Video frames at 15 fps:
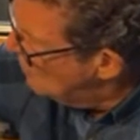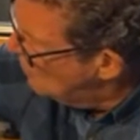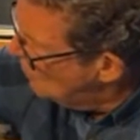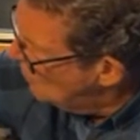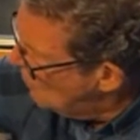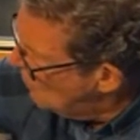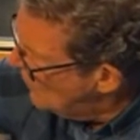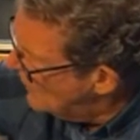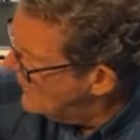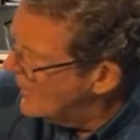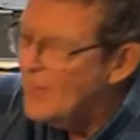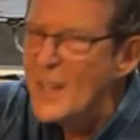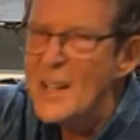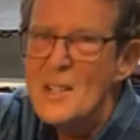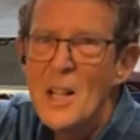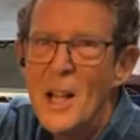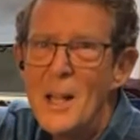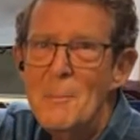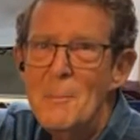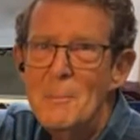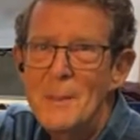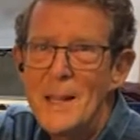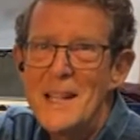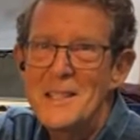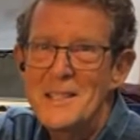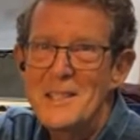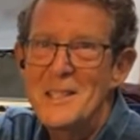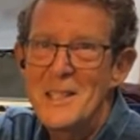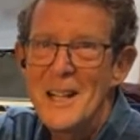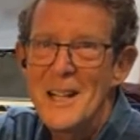to wear down the type.
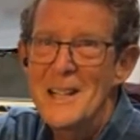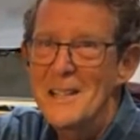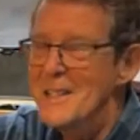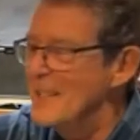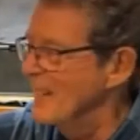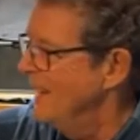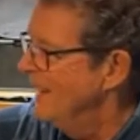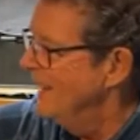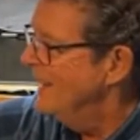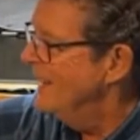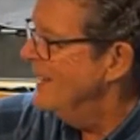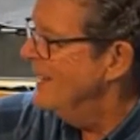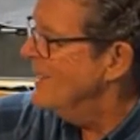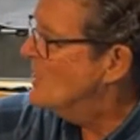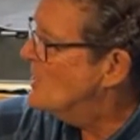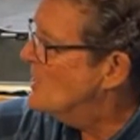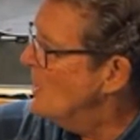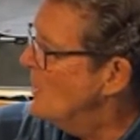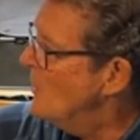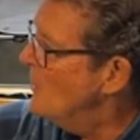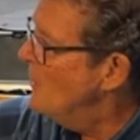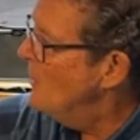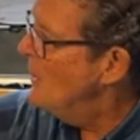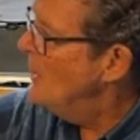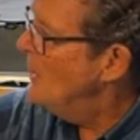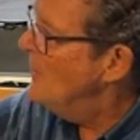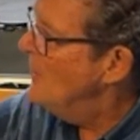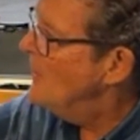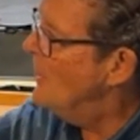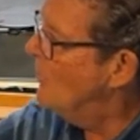That's changed. So
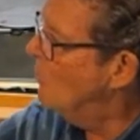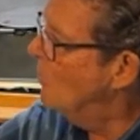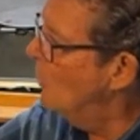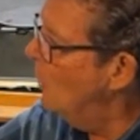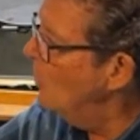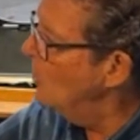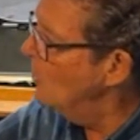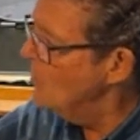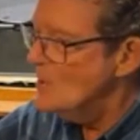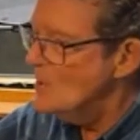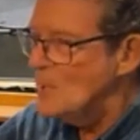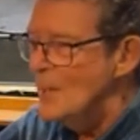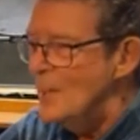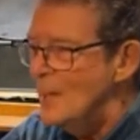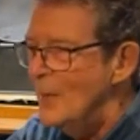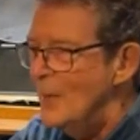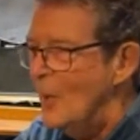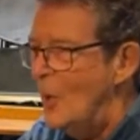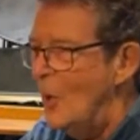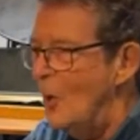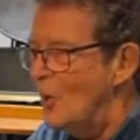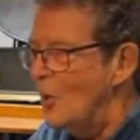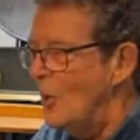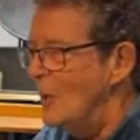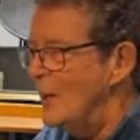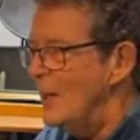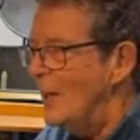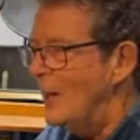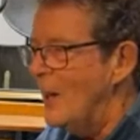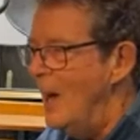the rollers are
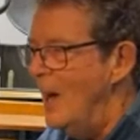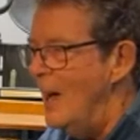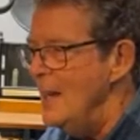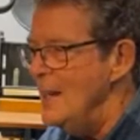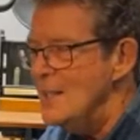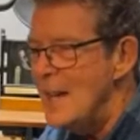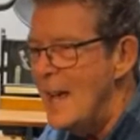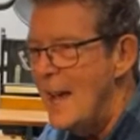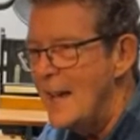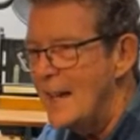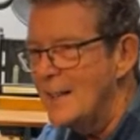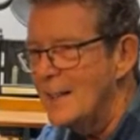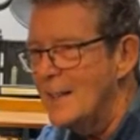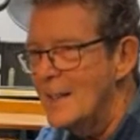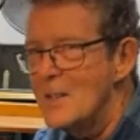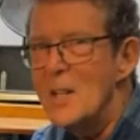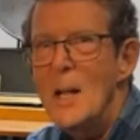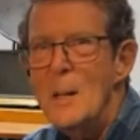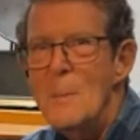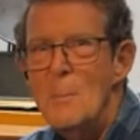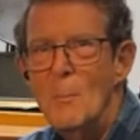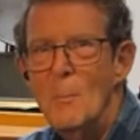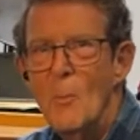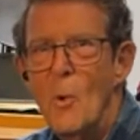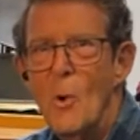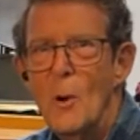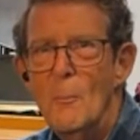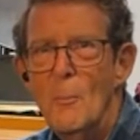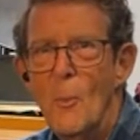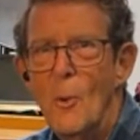going to contact the type
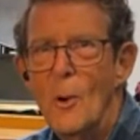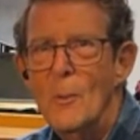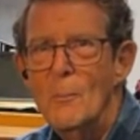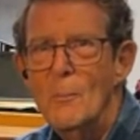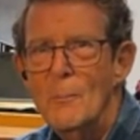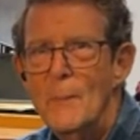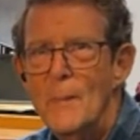more and more.